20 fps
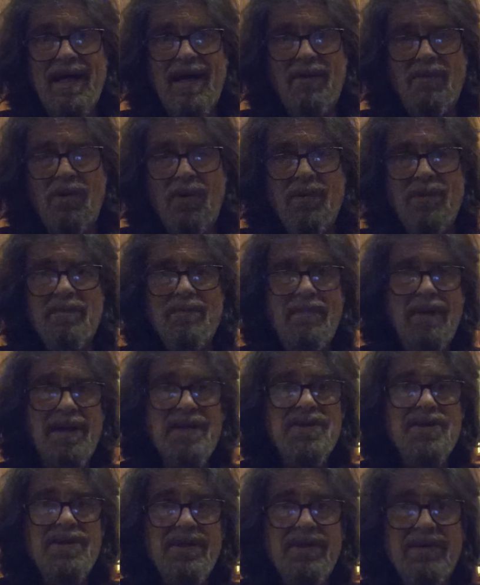I won't
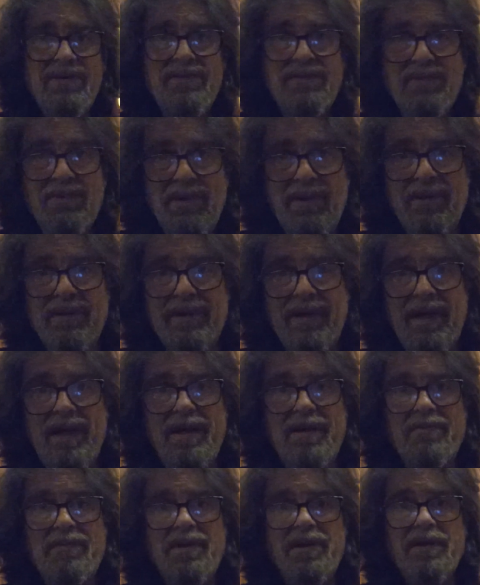mention his real
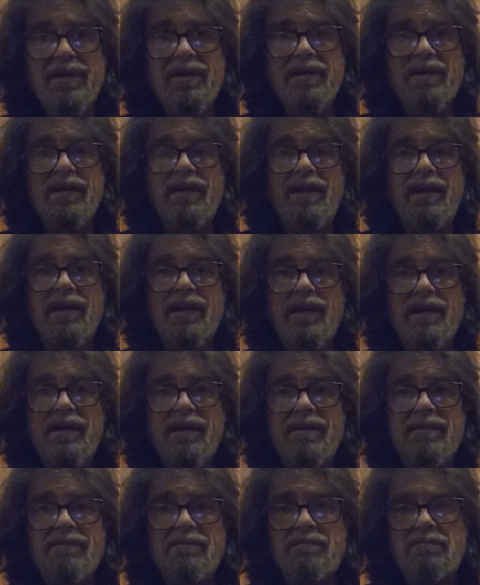name here.
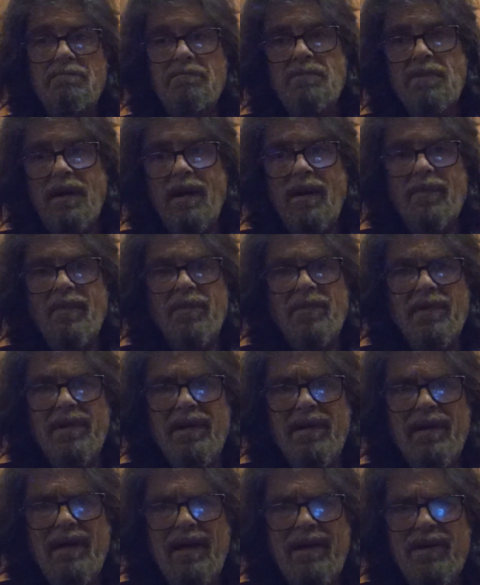
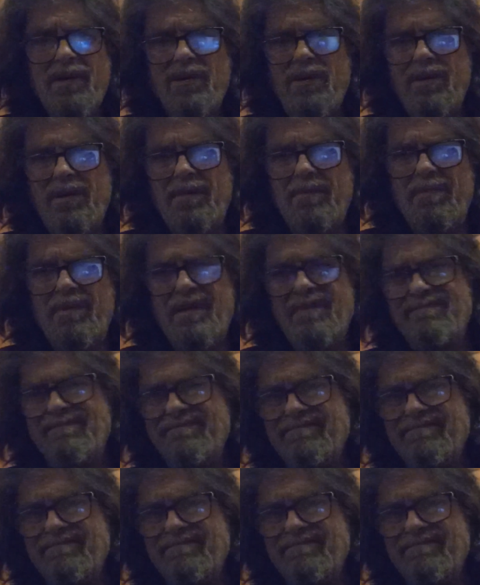Probably I could, but